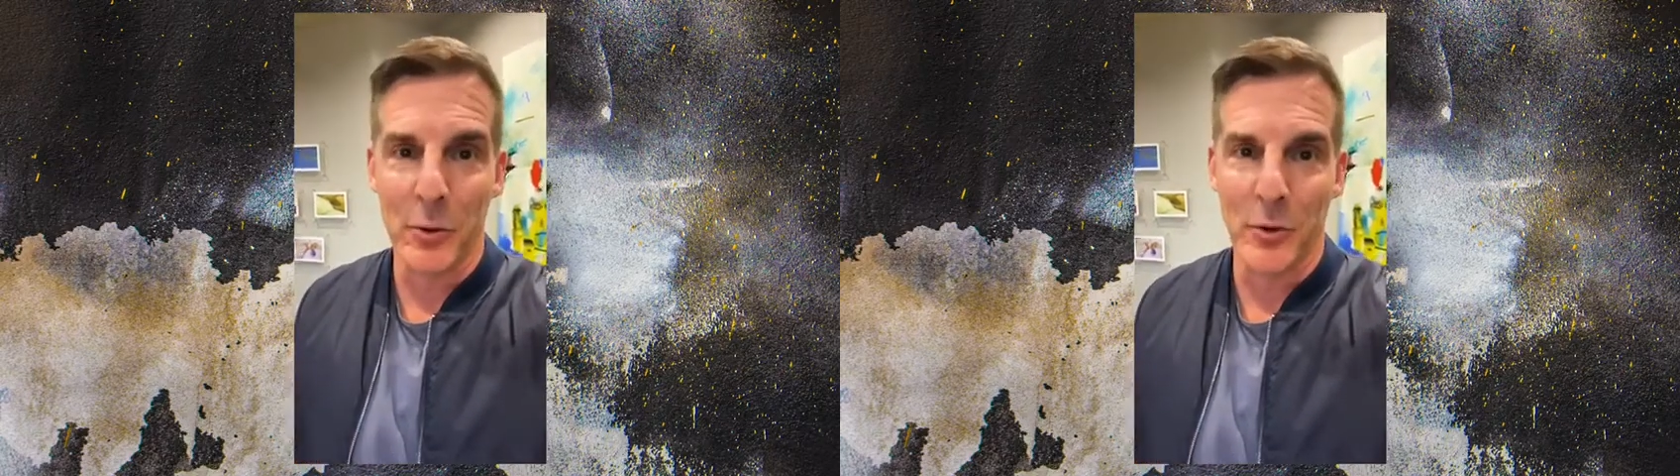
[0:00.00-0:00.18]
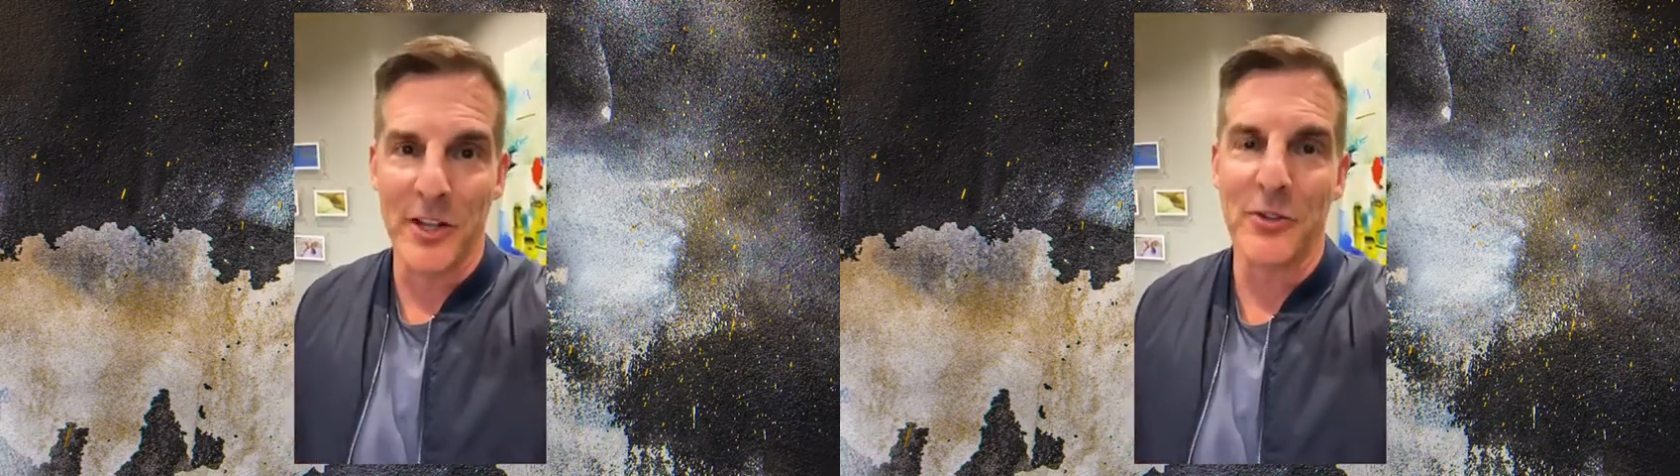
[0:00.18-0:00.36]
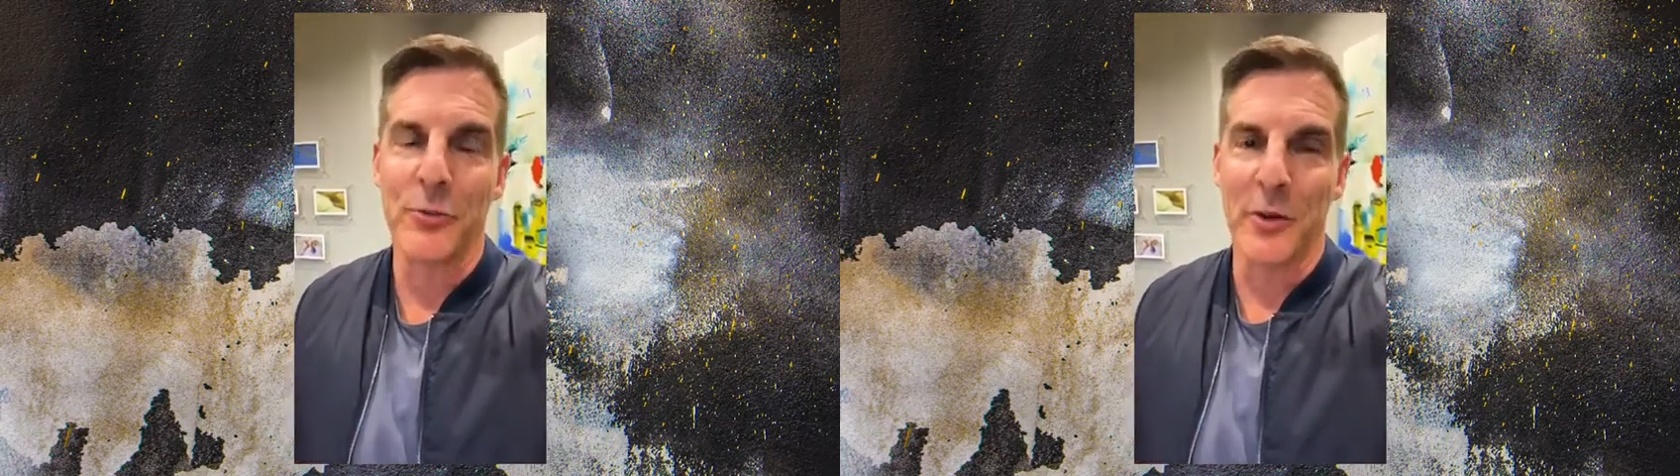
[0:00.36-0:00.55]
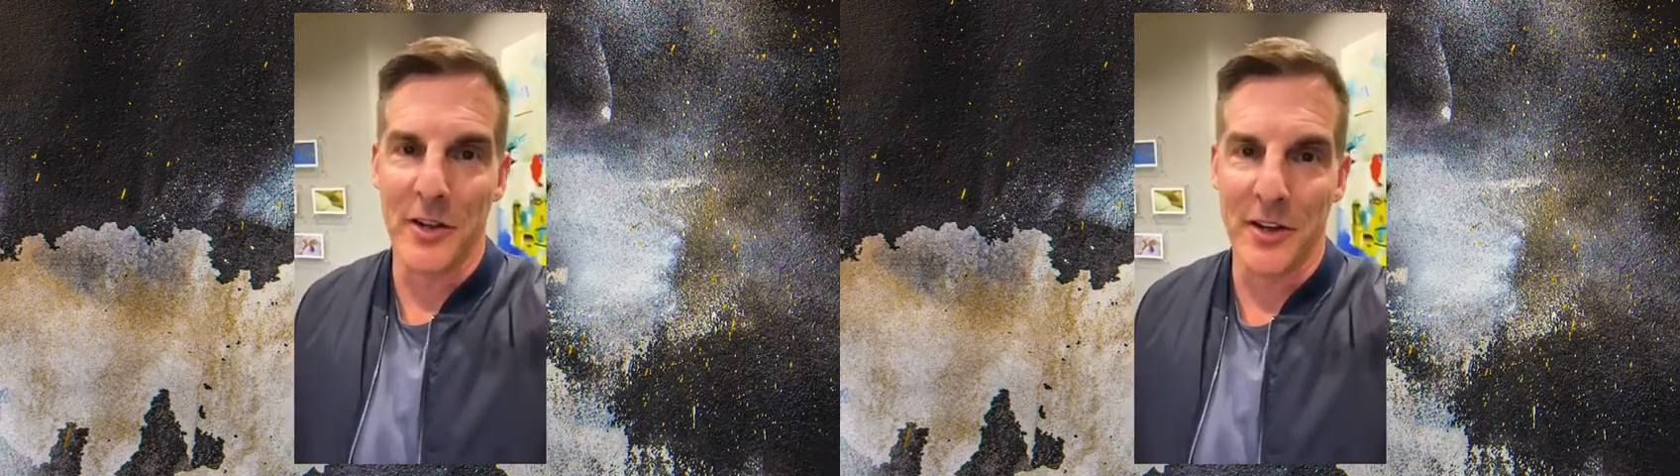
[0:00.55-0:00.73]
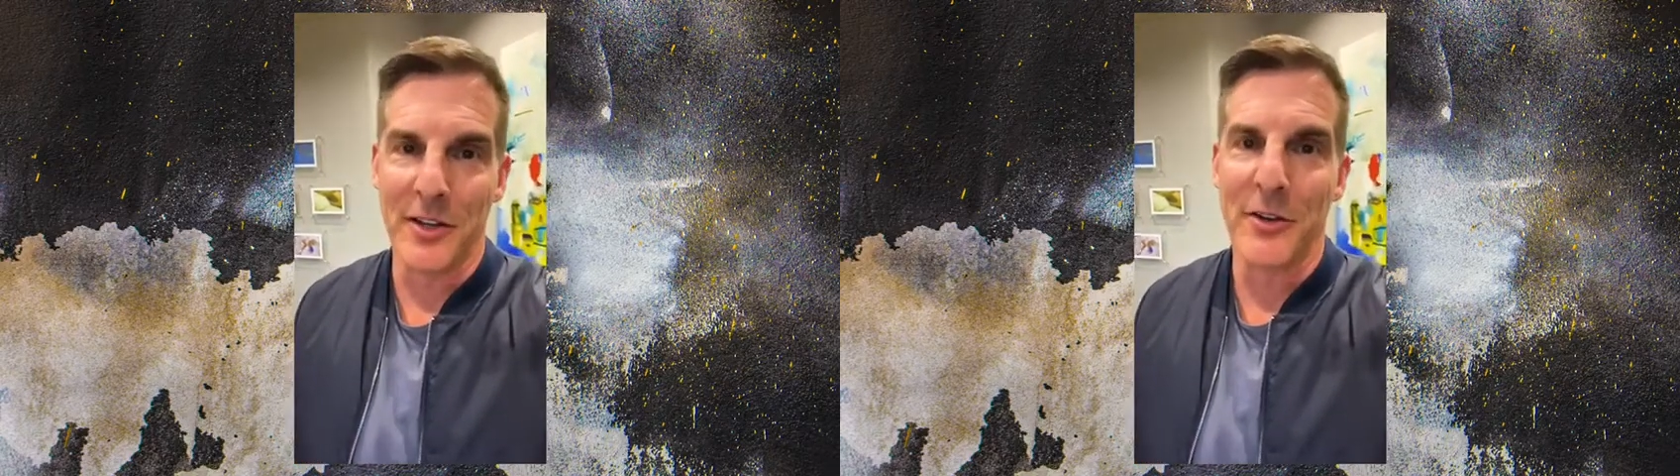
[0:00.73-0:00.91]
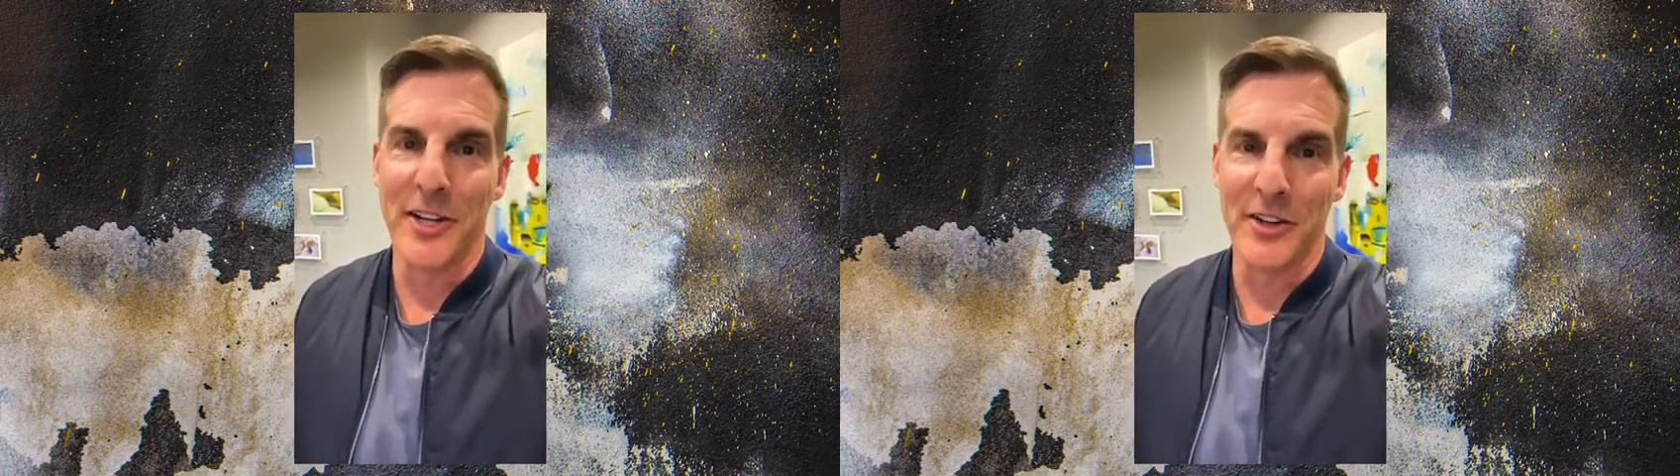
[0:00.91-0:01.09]
wins when the
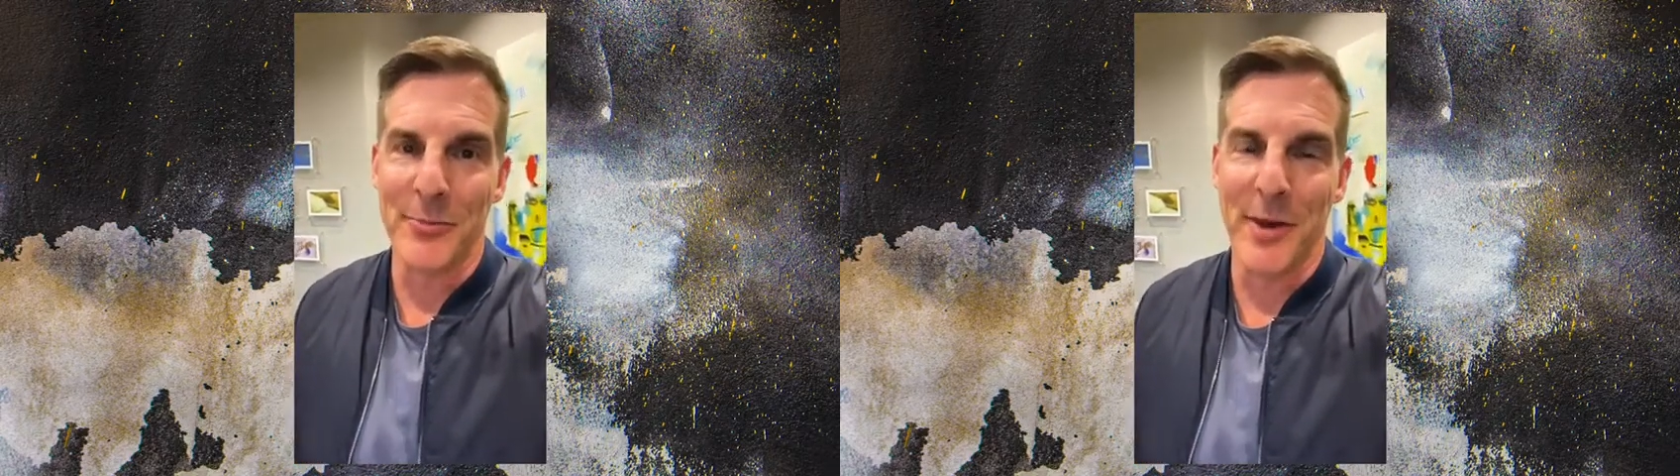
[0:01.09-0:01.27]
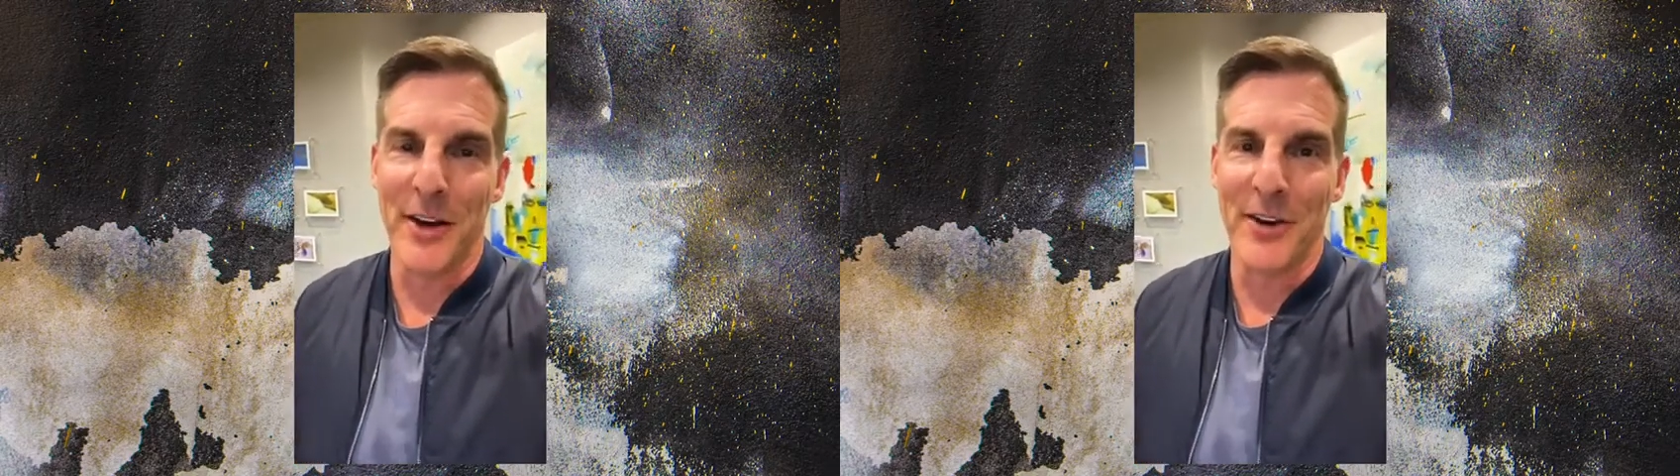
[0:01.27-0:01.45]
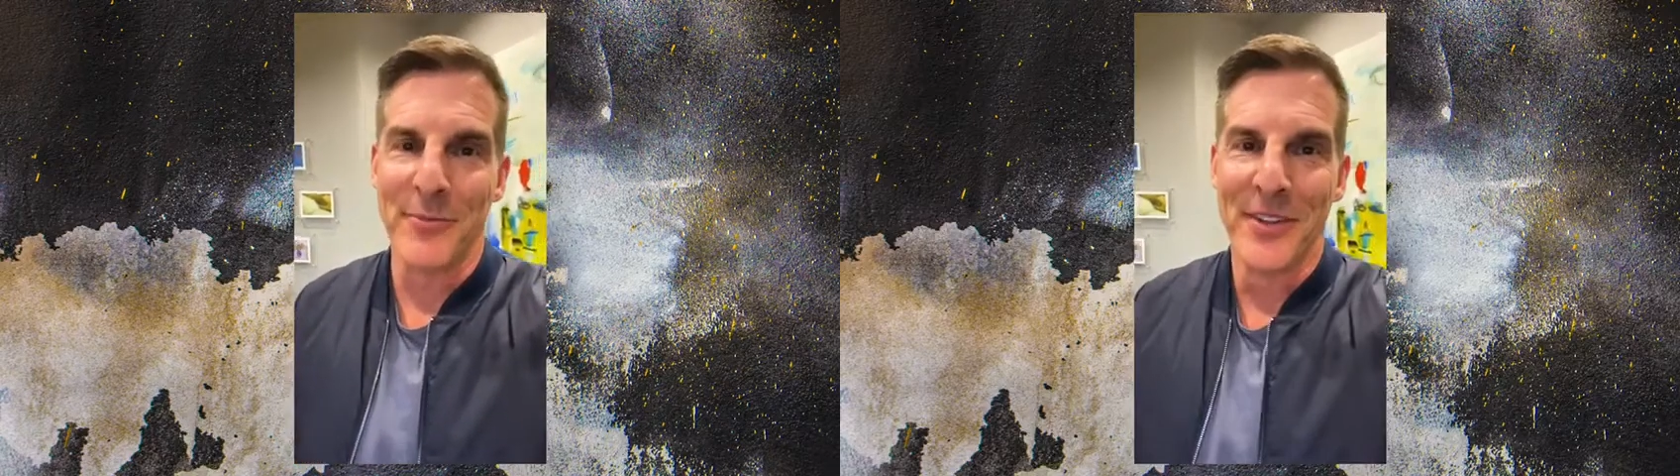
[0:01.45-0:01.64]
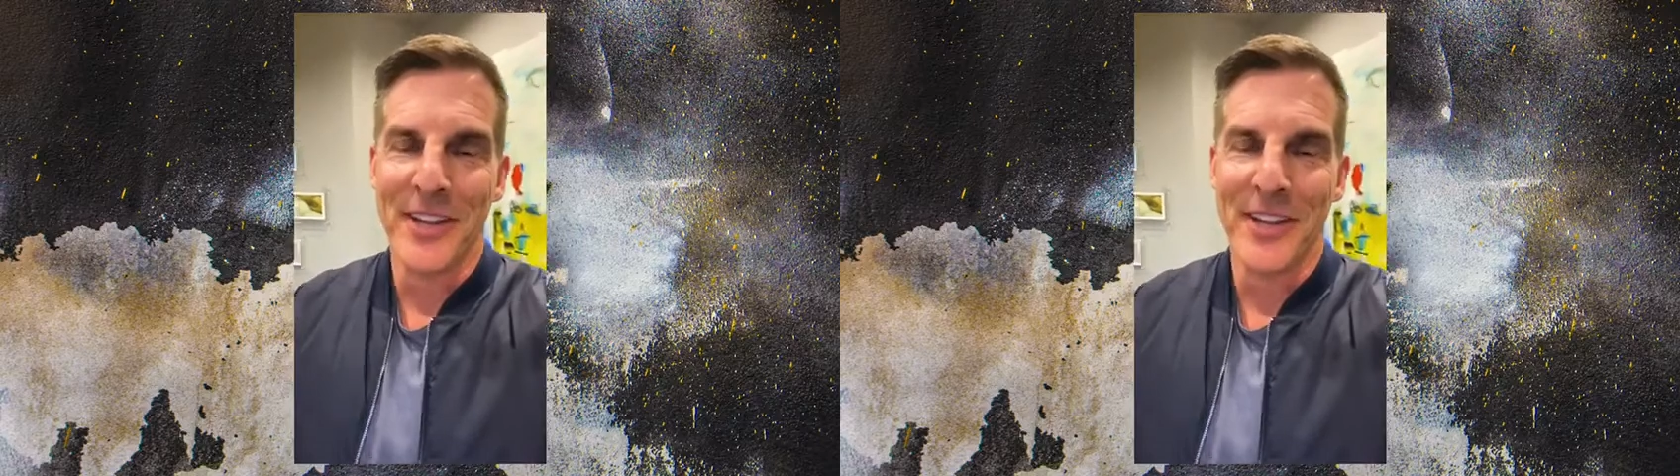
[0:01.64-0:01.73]
leader gets better.